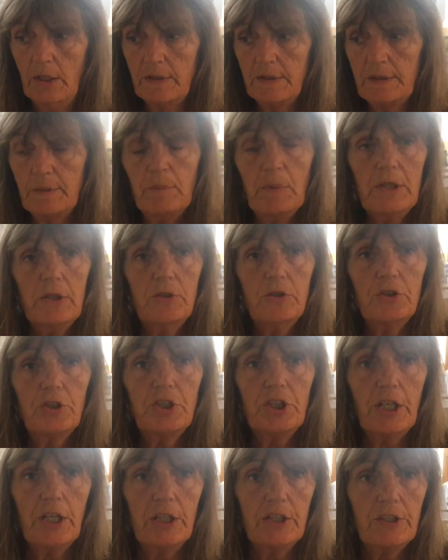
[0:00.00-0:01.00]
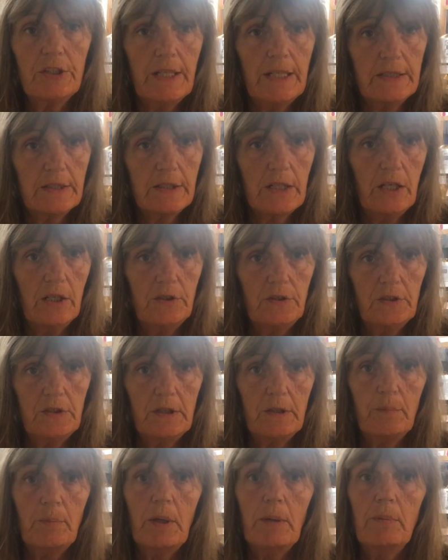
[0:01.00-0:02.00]
St Michael's Church. So that's closed to
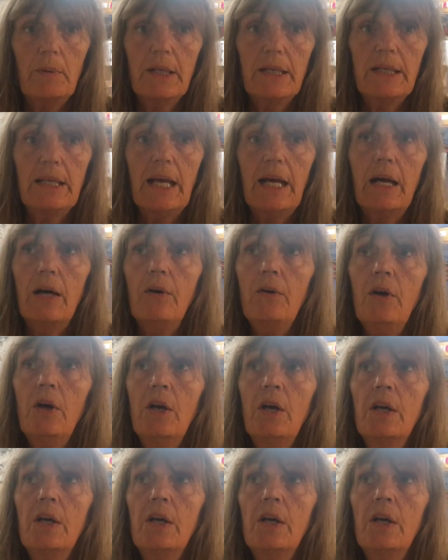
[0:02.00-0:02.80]
the public now.